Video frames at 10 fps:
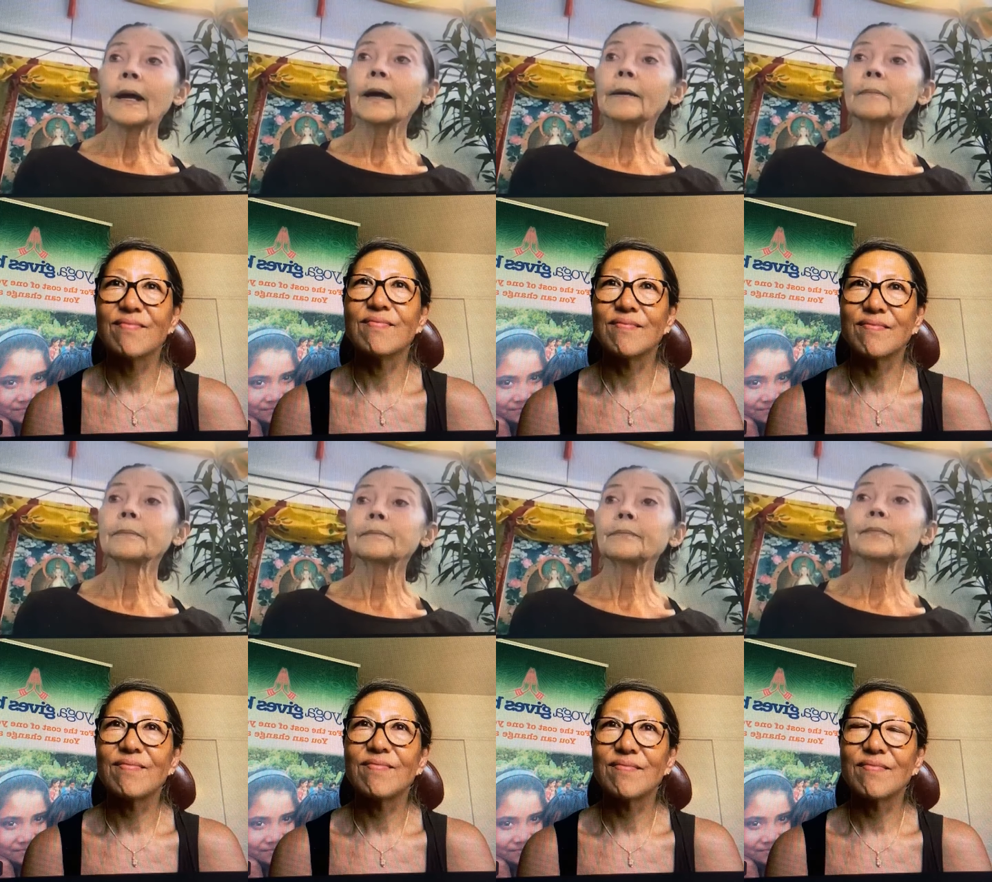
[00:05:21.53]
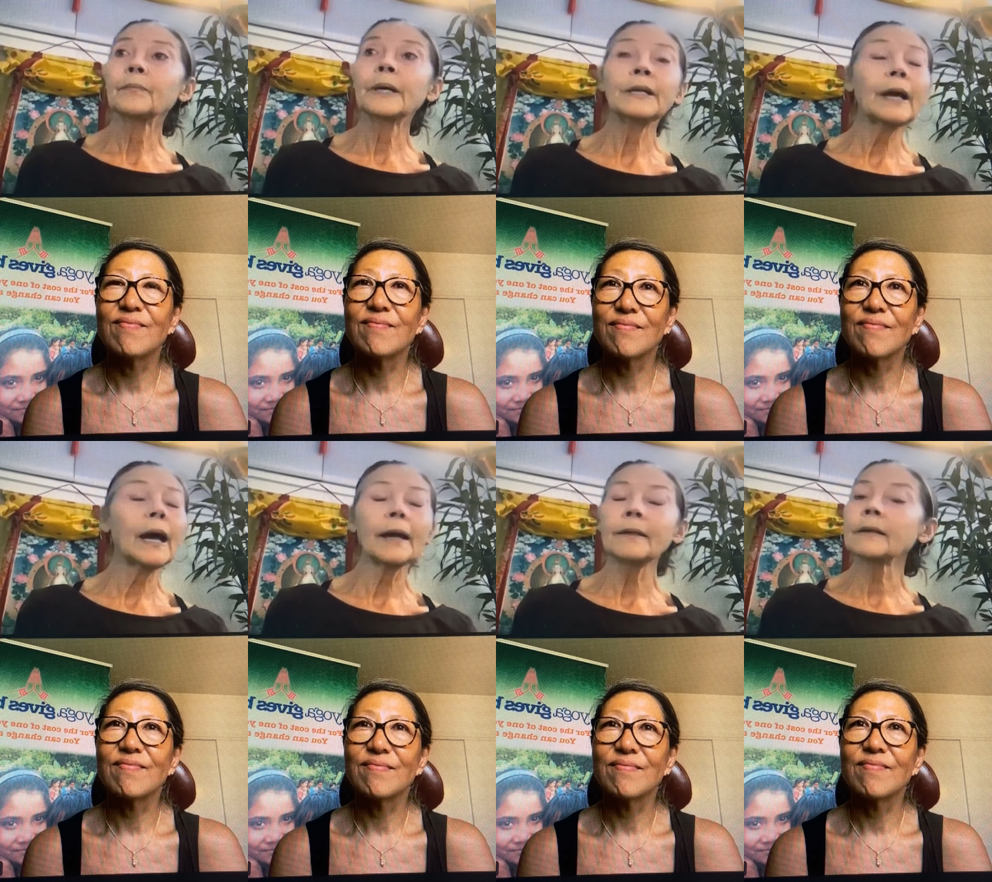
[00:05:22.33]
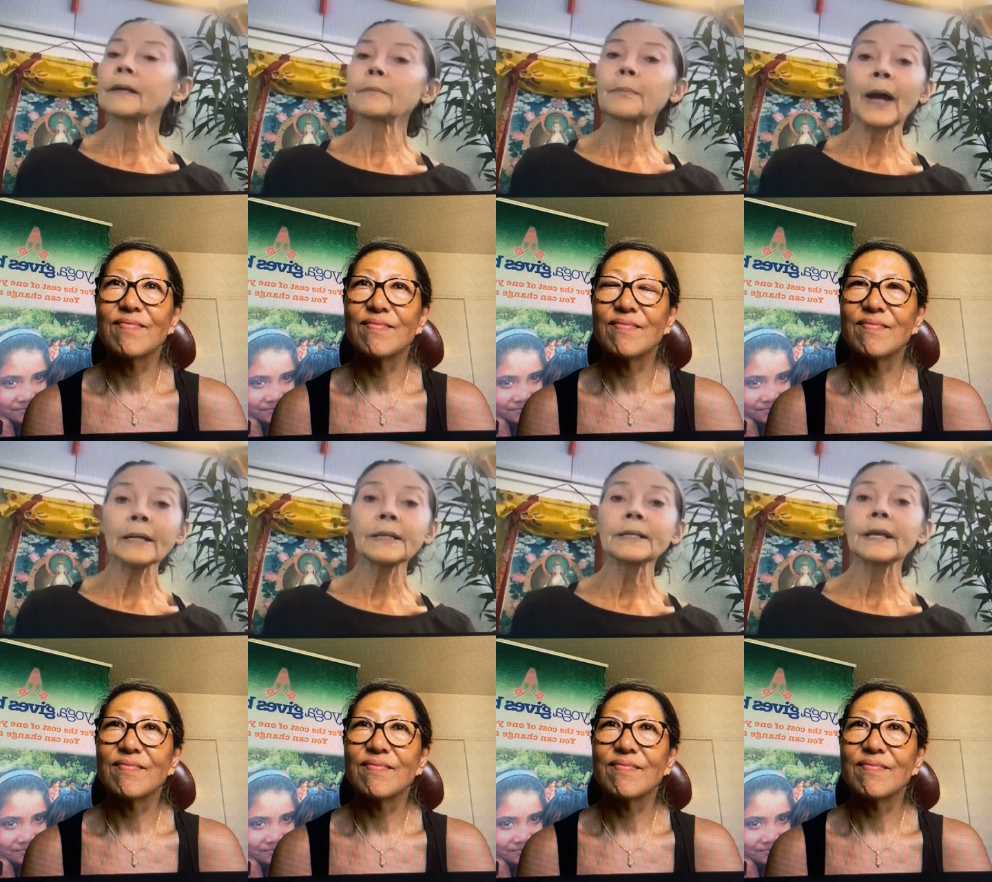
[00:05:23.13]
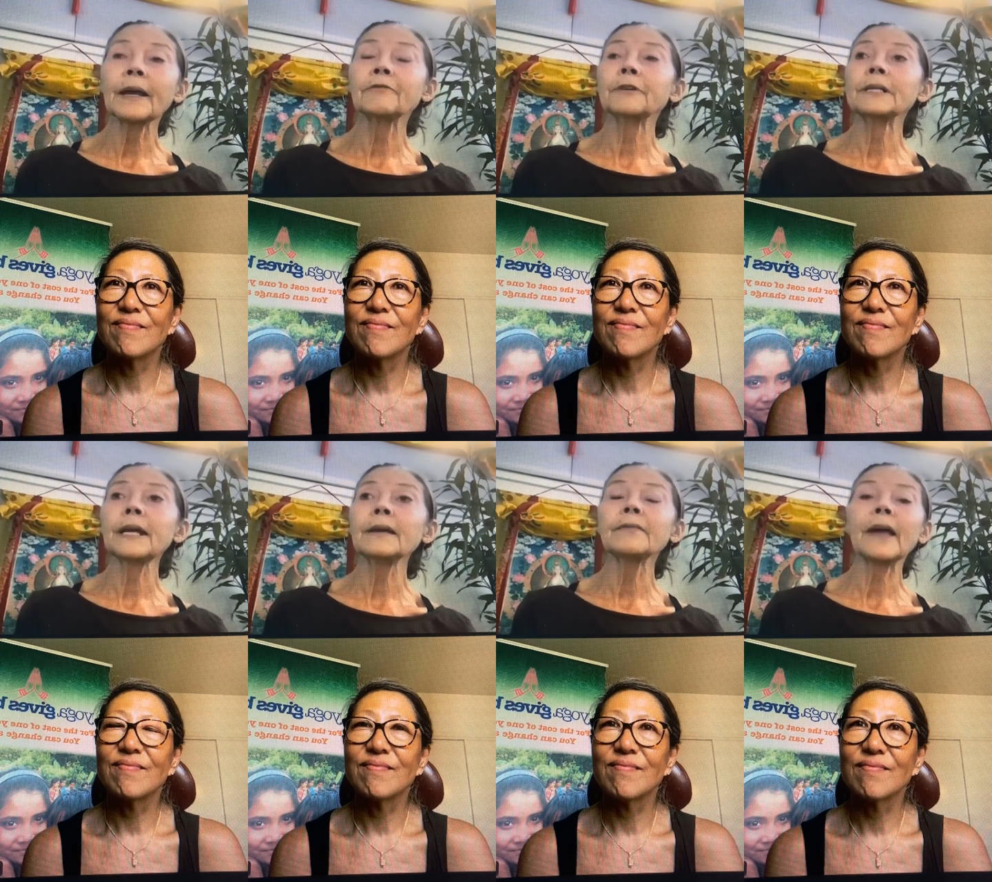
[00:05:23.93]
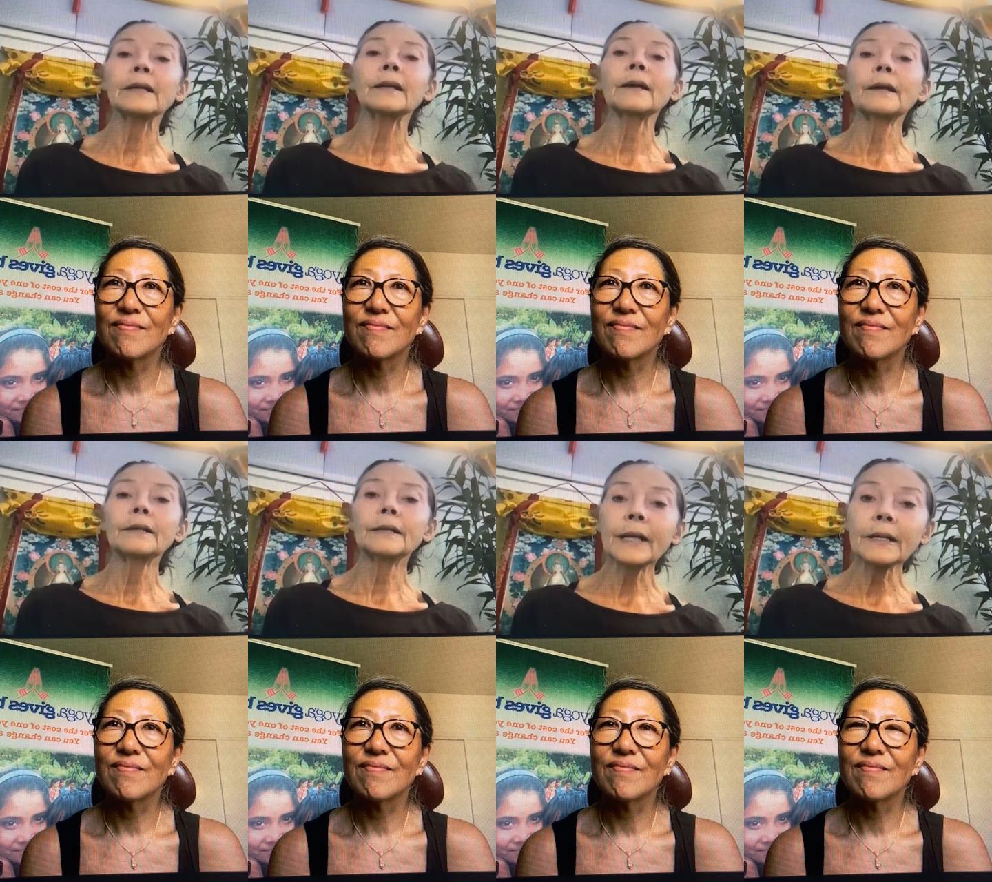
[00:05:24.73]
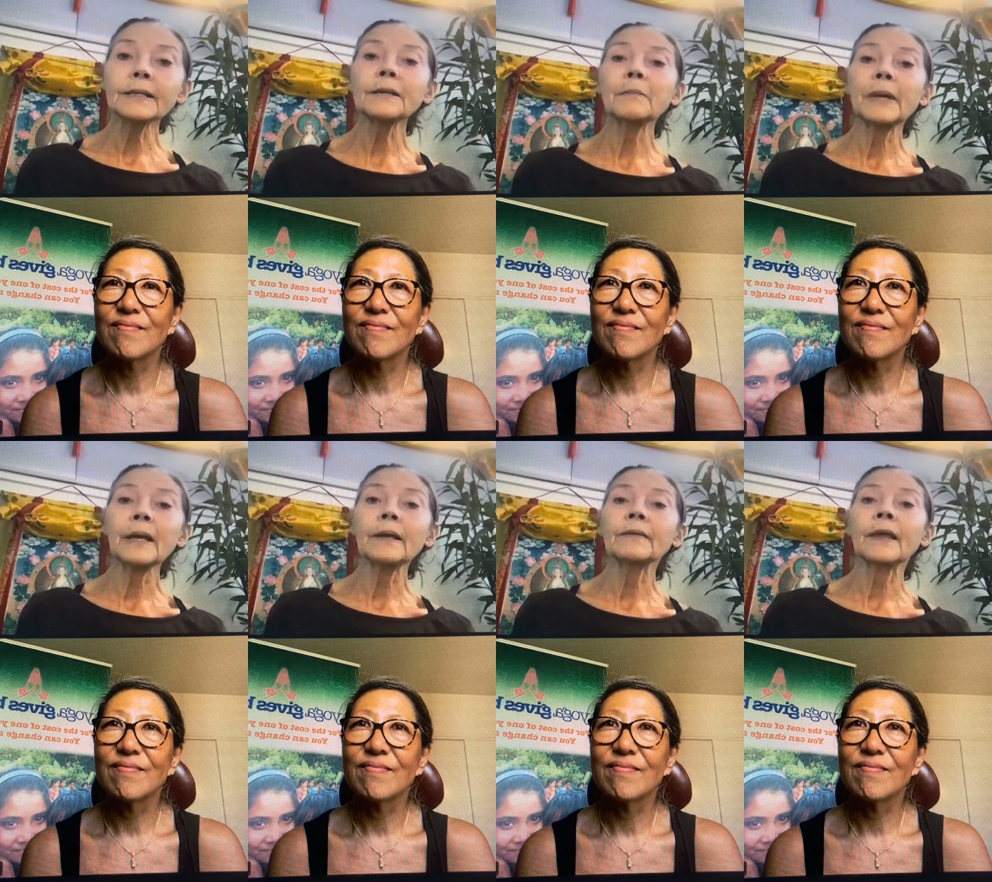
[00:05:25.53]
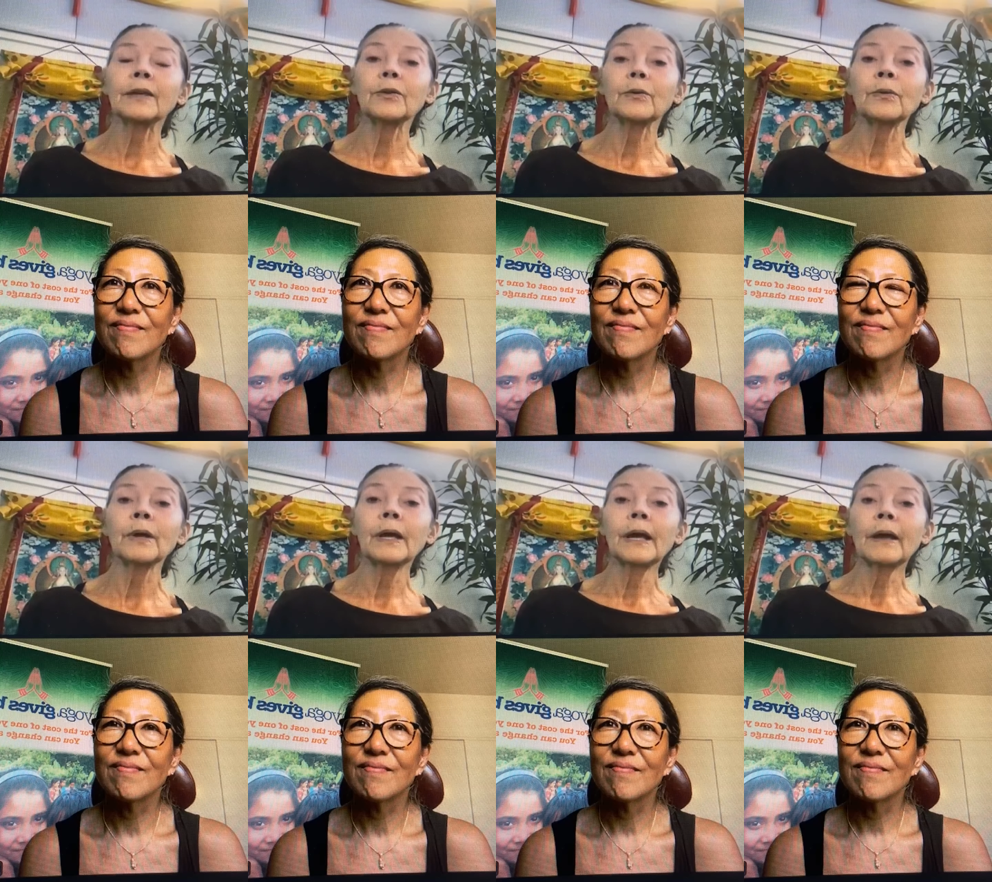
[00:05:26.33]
Speaker 1: Um, but yeah, I think practicing every day, and that doesn't mean that you,